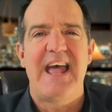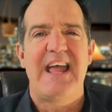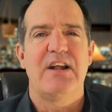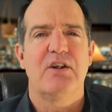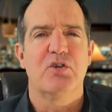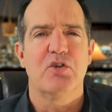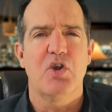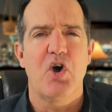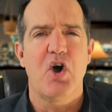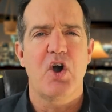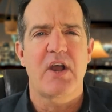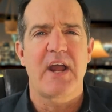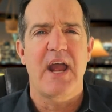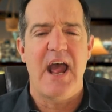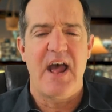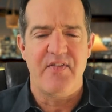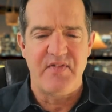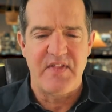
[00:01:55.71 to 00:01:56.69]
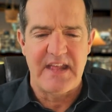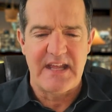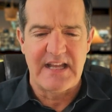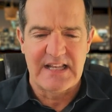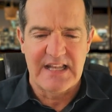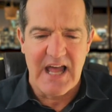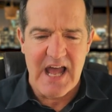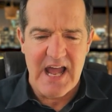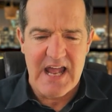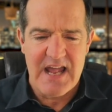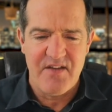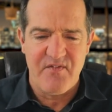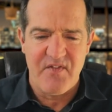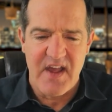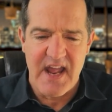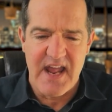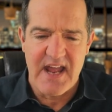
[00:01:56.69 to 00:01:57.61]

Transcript: a look at the life